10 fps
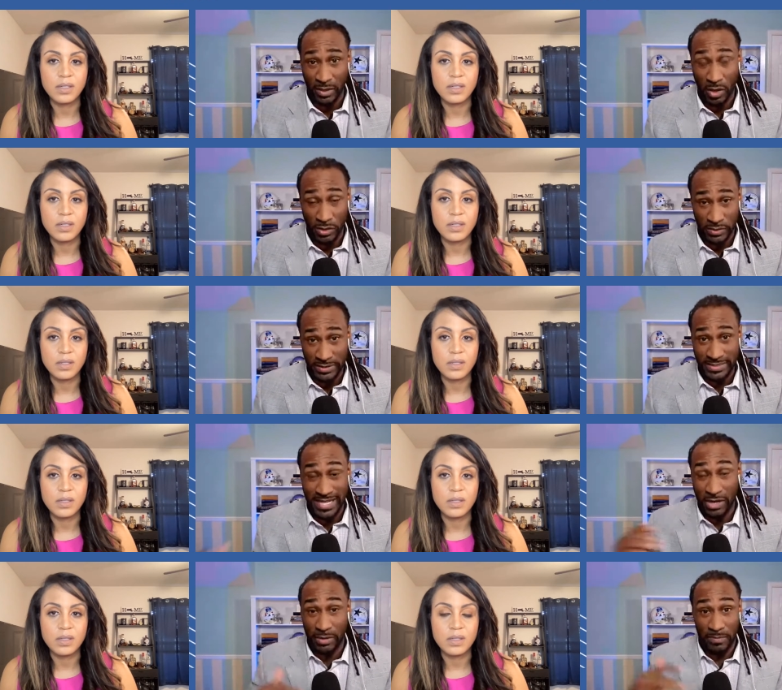
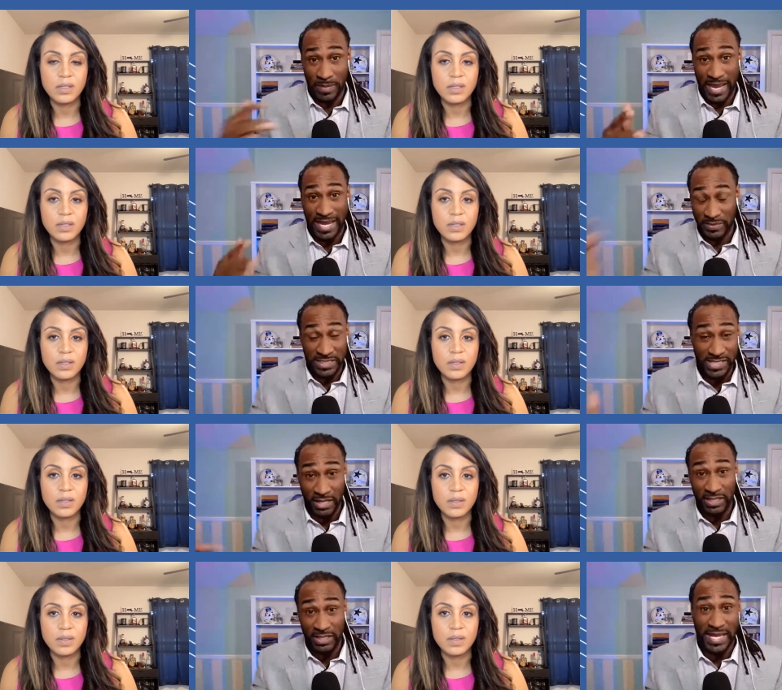
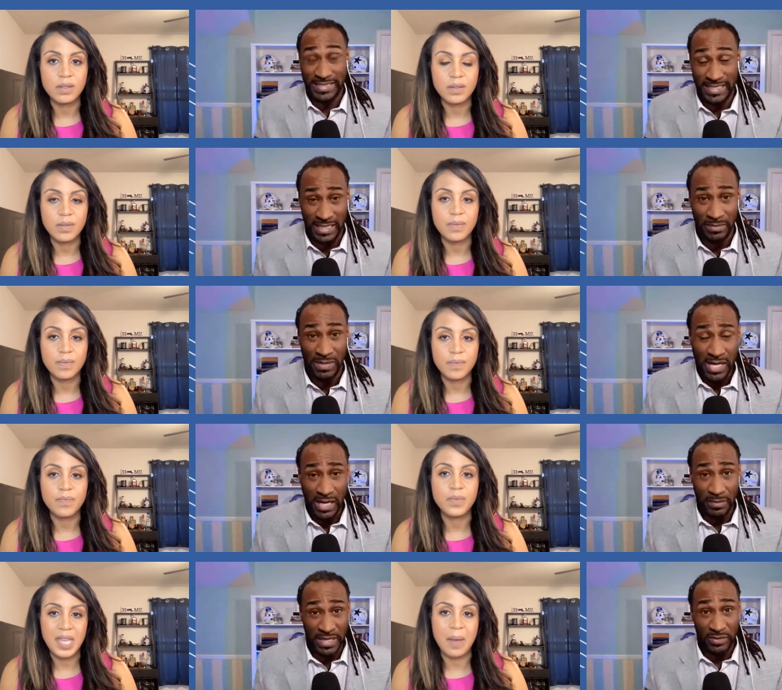Speaker 1: entirely bad team.
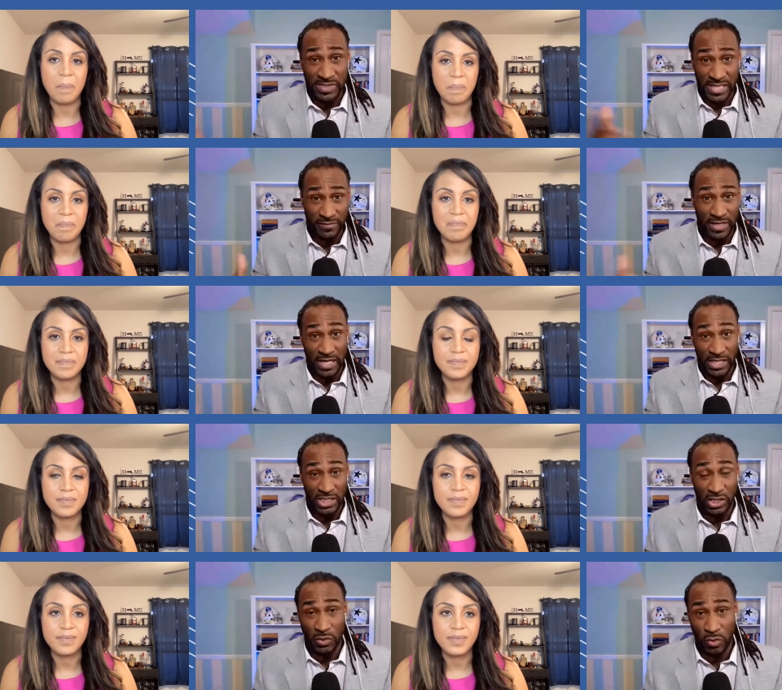And he was given a
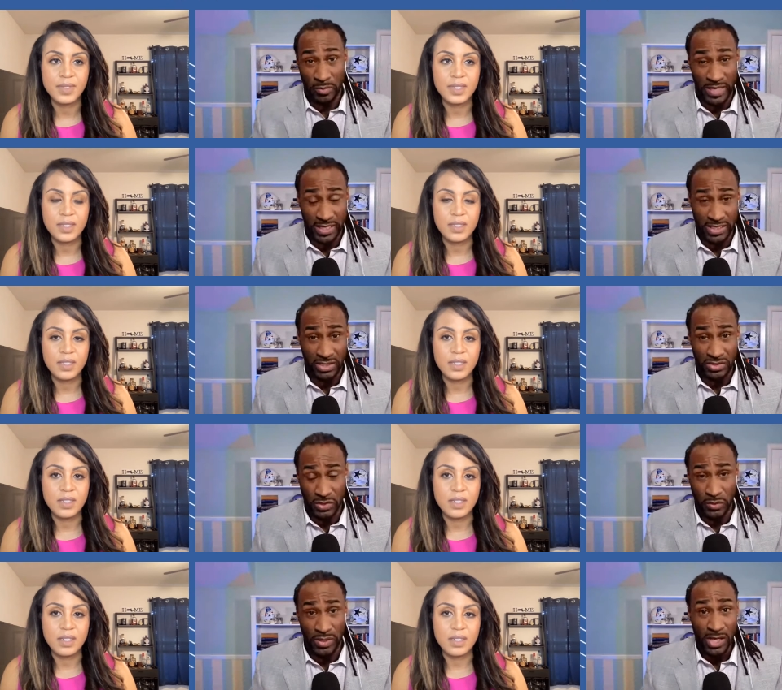young quarterback in young
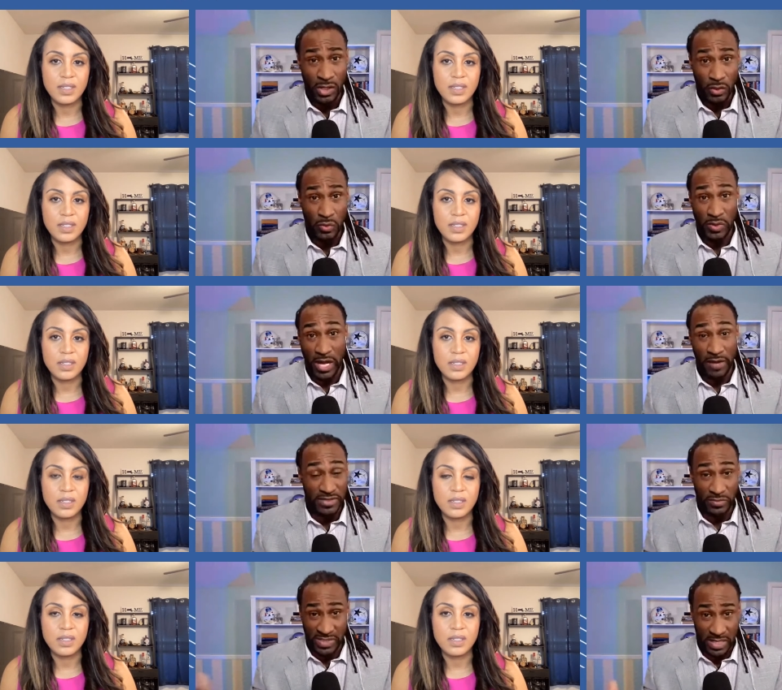Tua, who
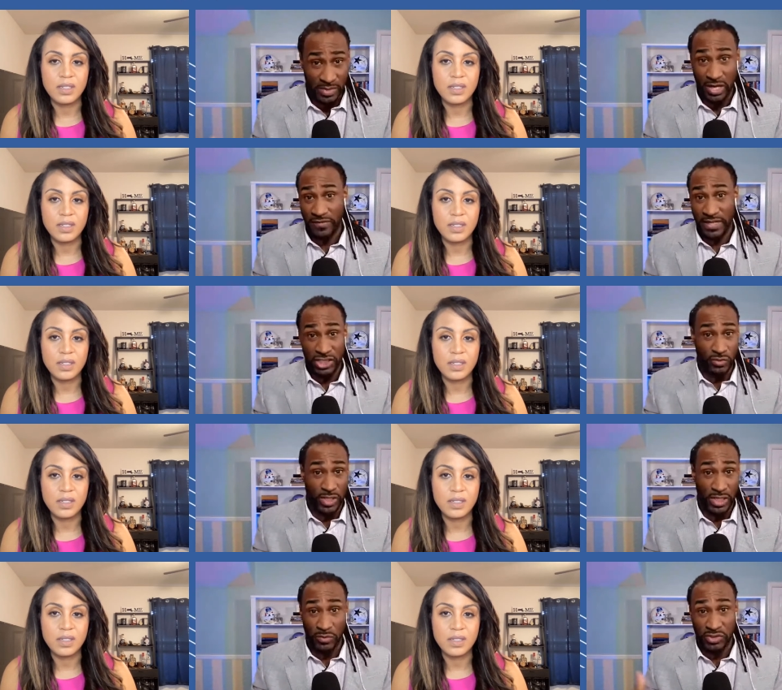obviously was coming off injury
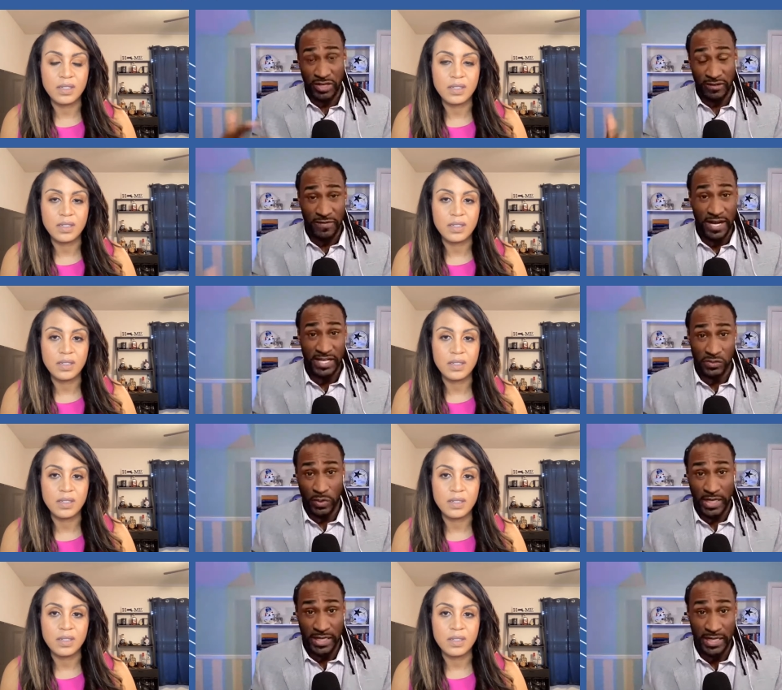and was trying to find his
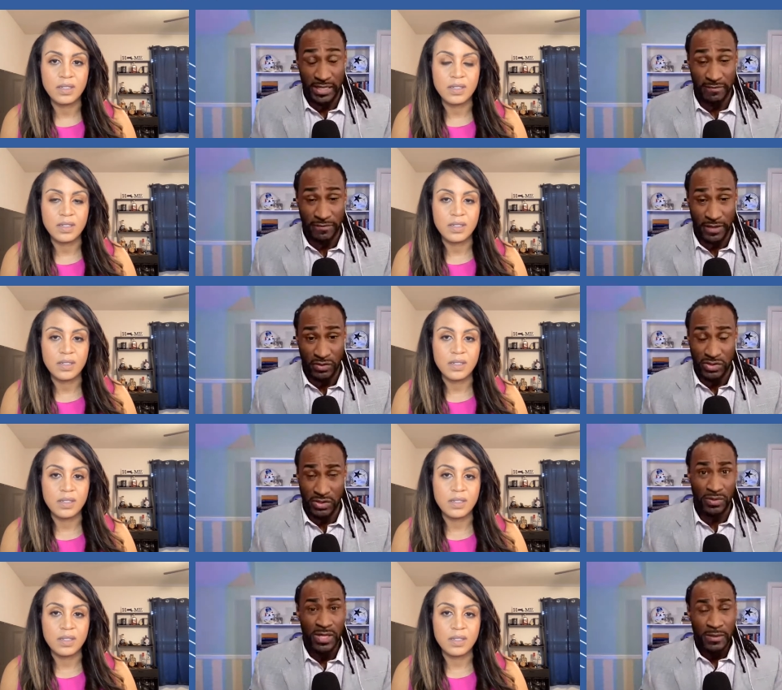way in the NFL.
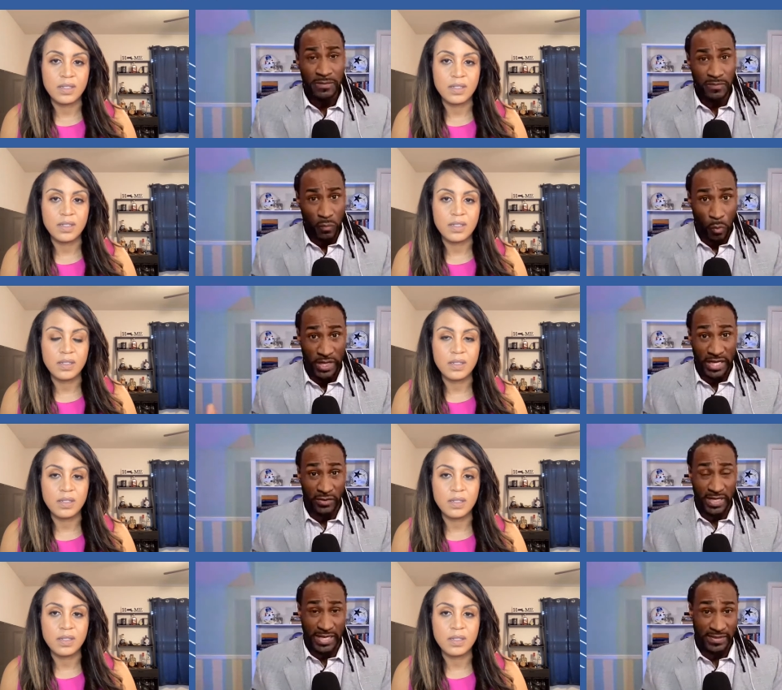So one
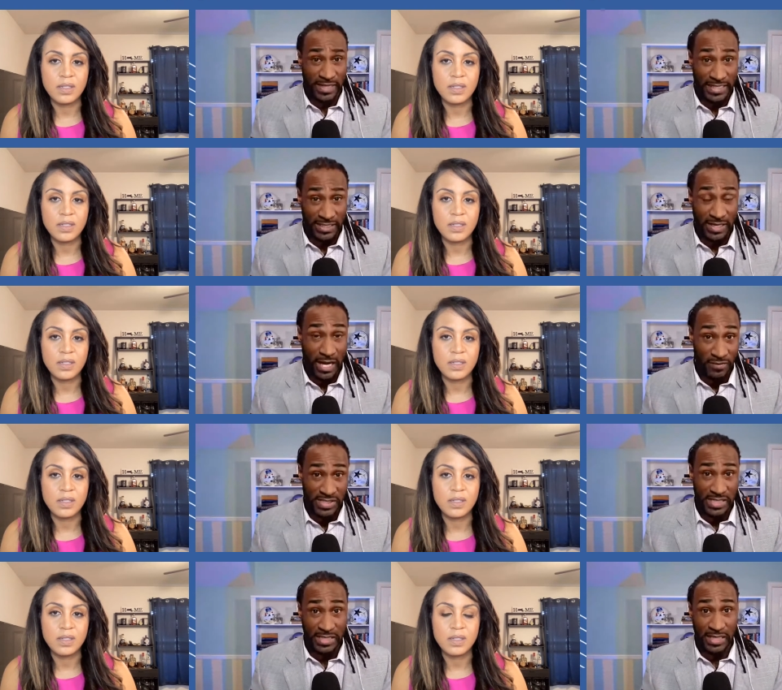area that they need to
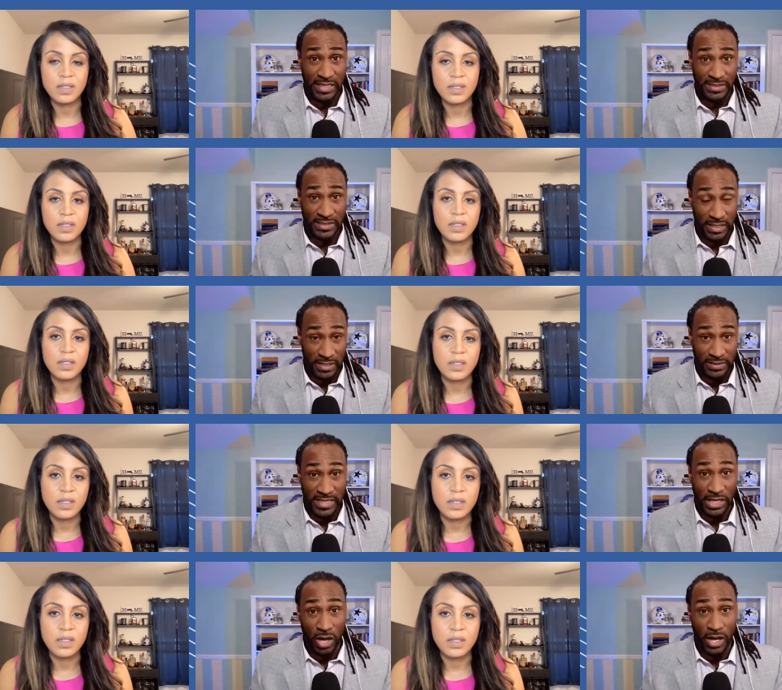obviously
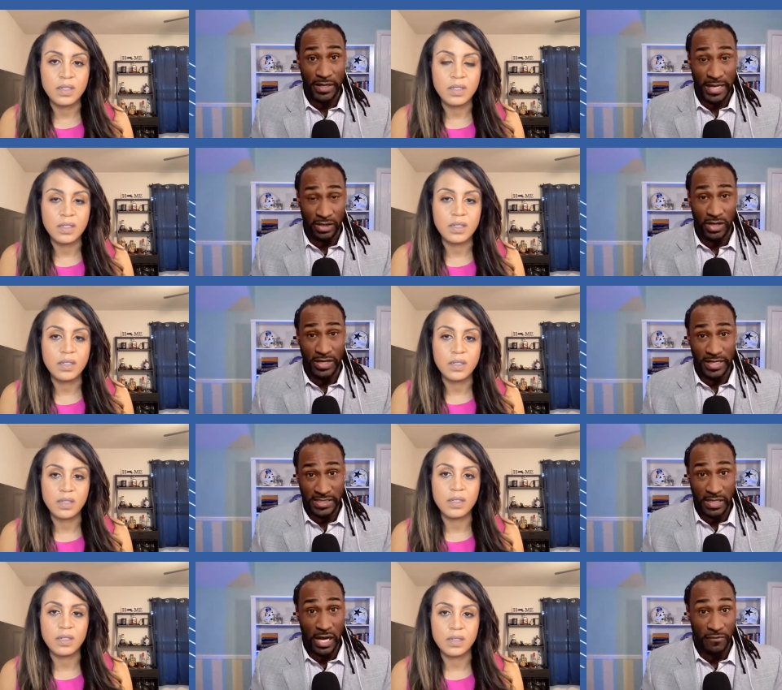take on head on is
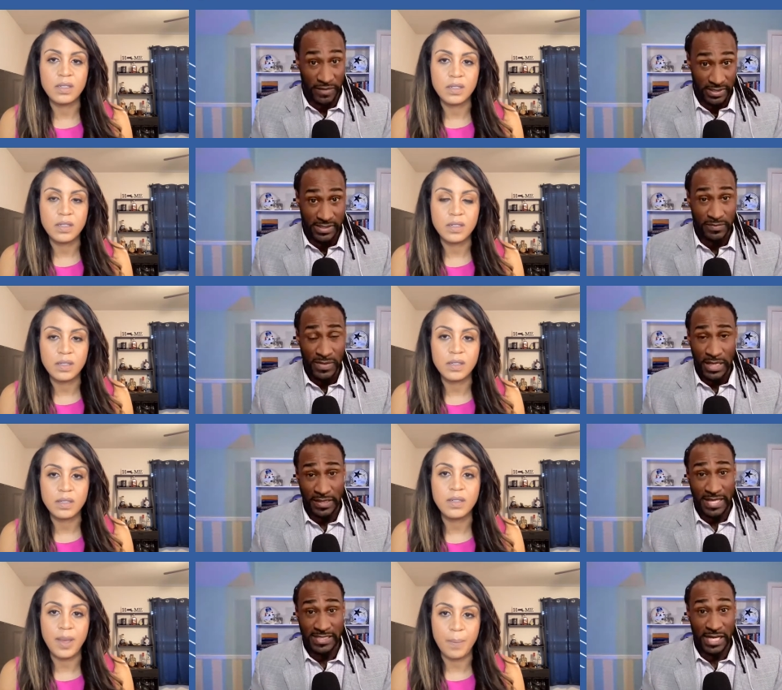offense. And
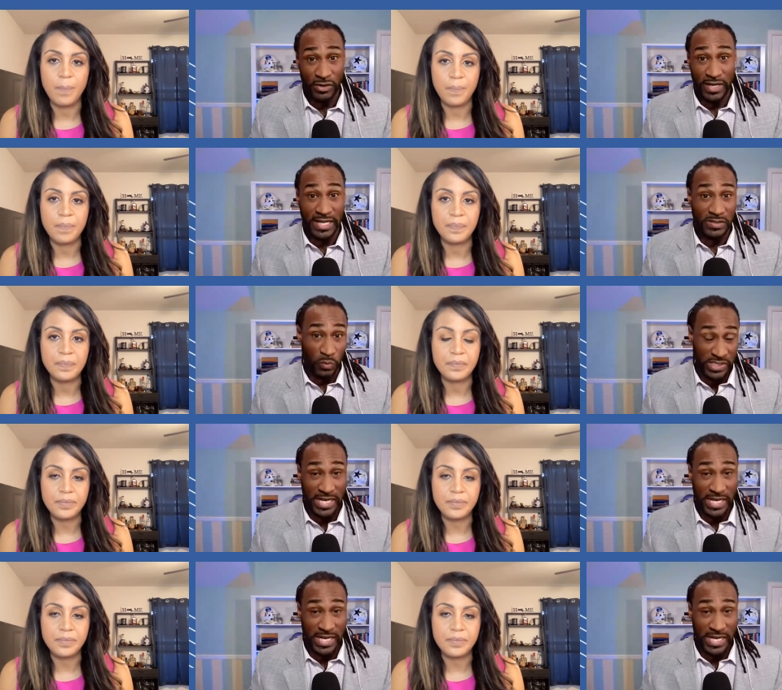that's an area that was not